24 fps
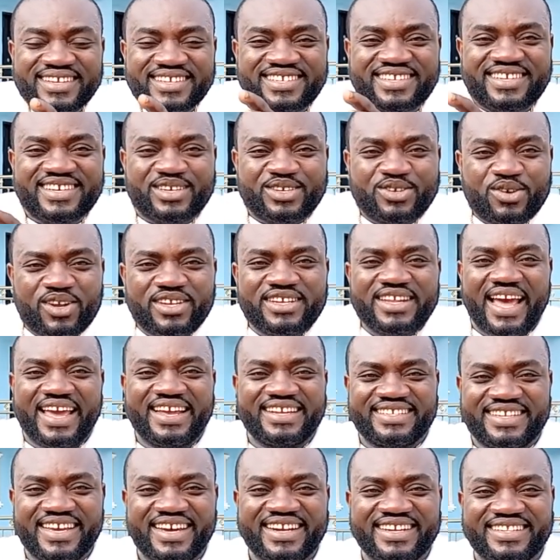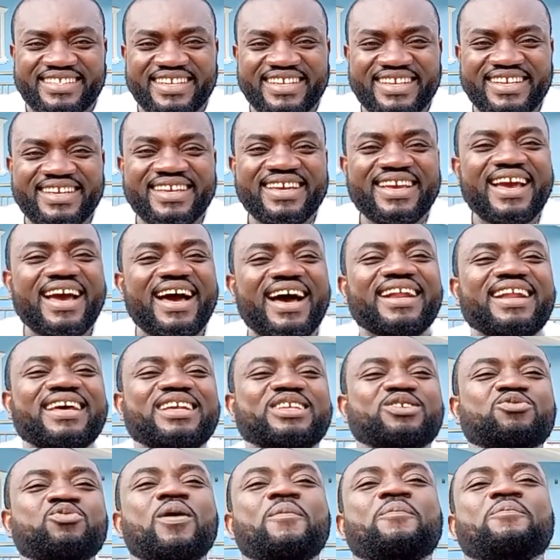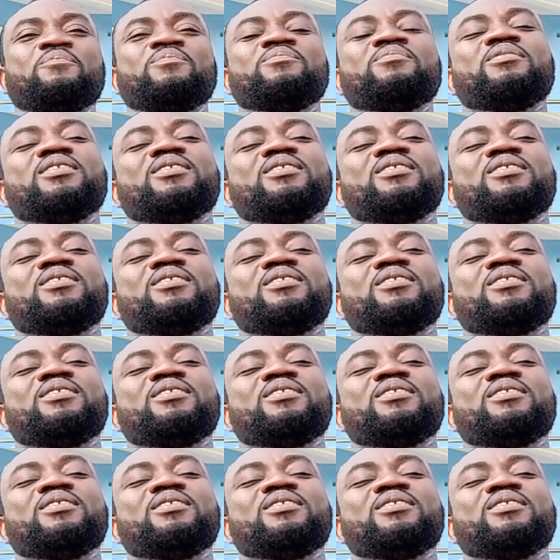secure their integrity and as well